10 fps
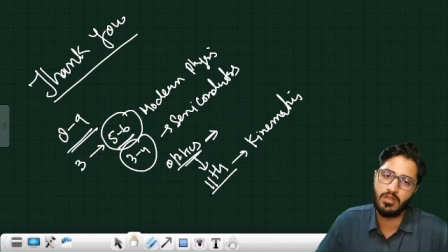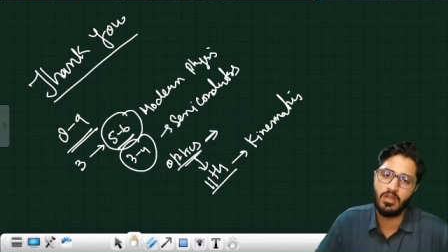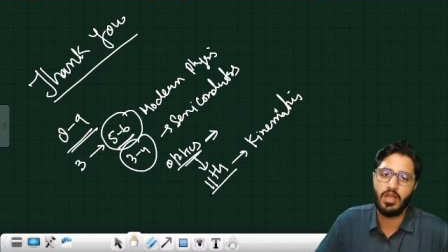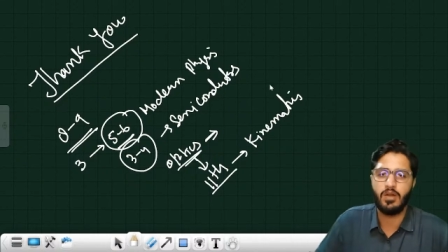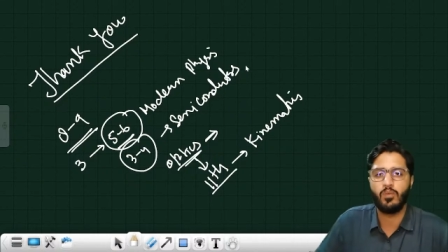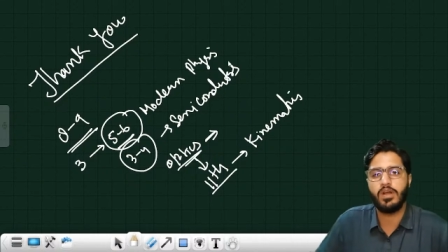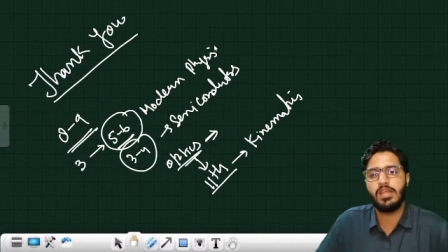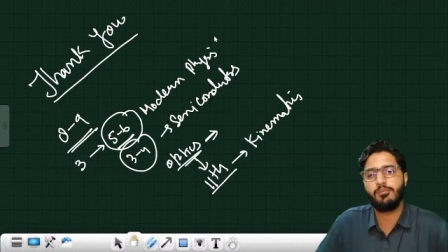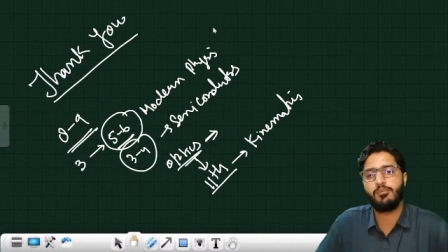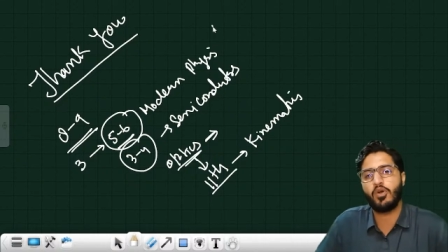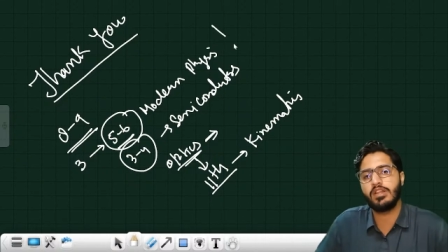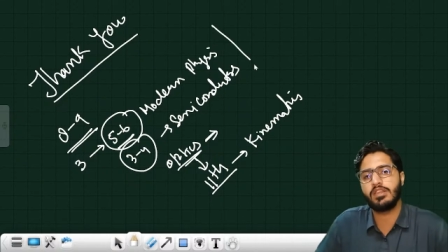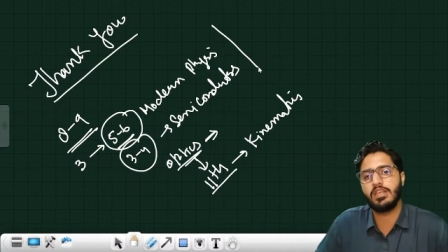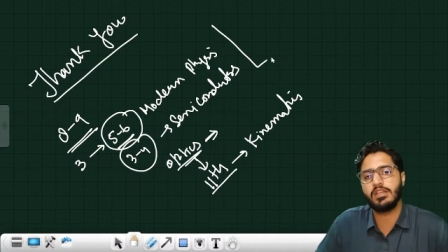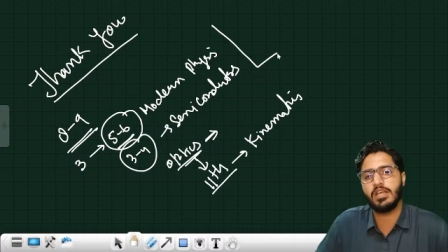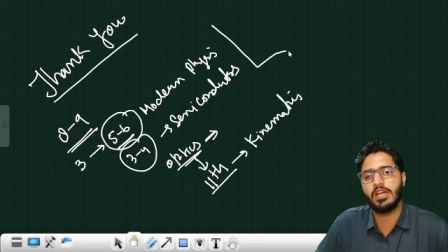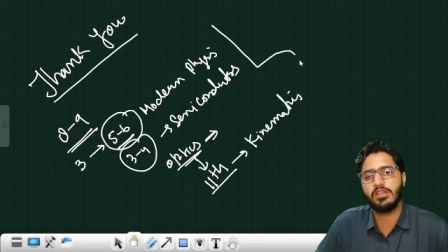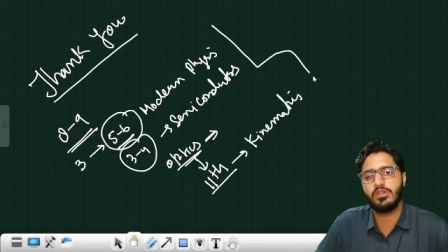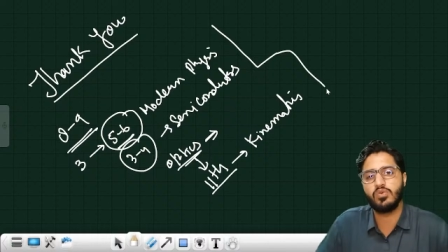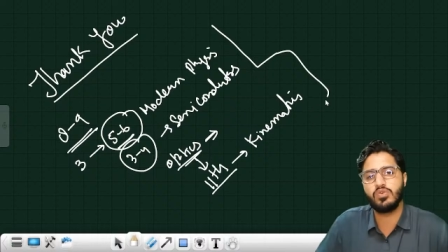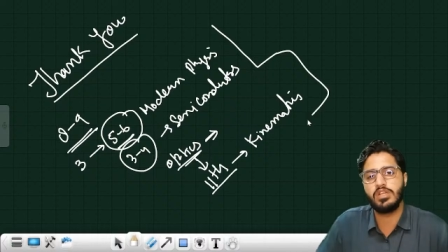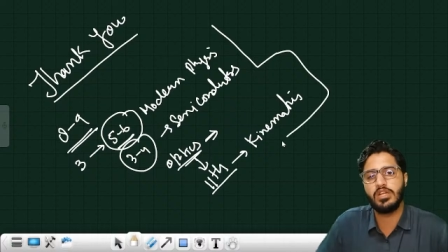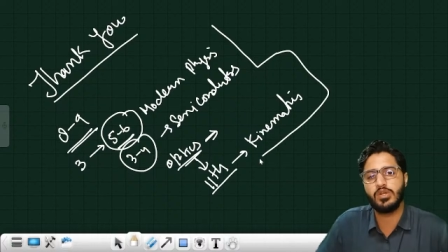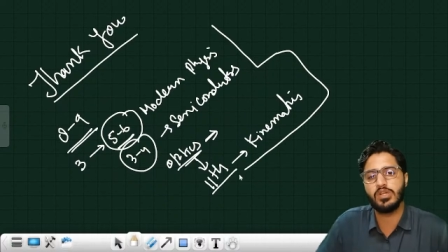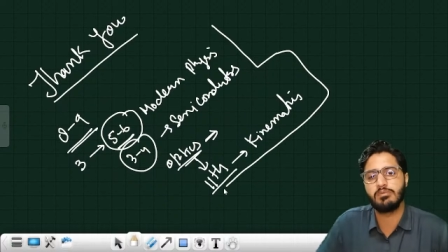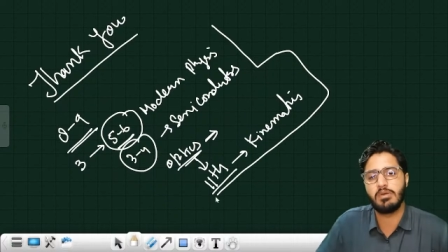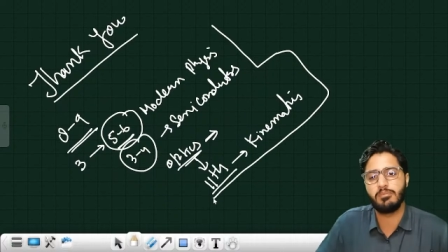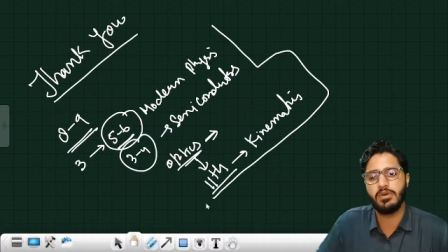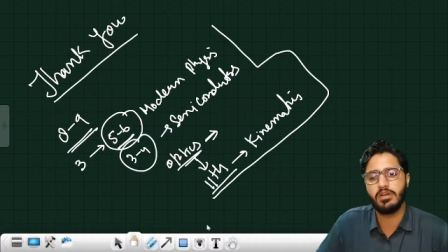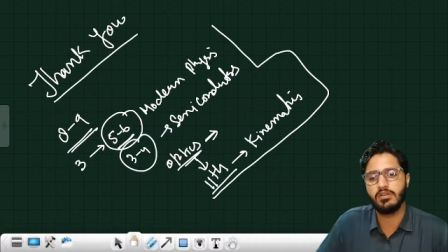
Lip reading: And one important thing that you need to remember,